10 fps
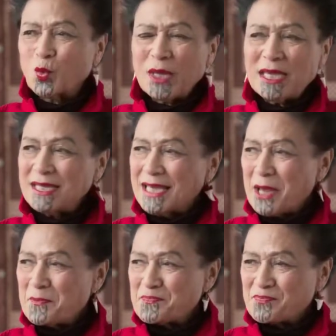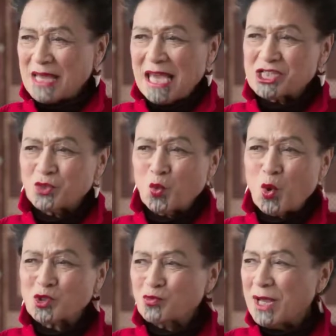we um, actually
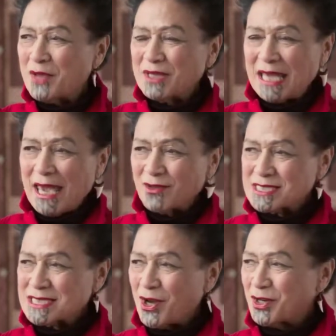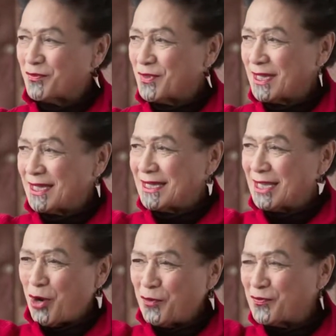walked around the outside of the
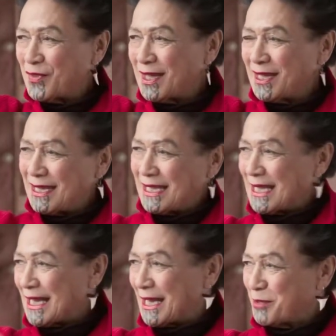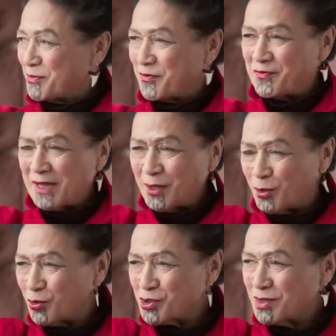of the um, field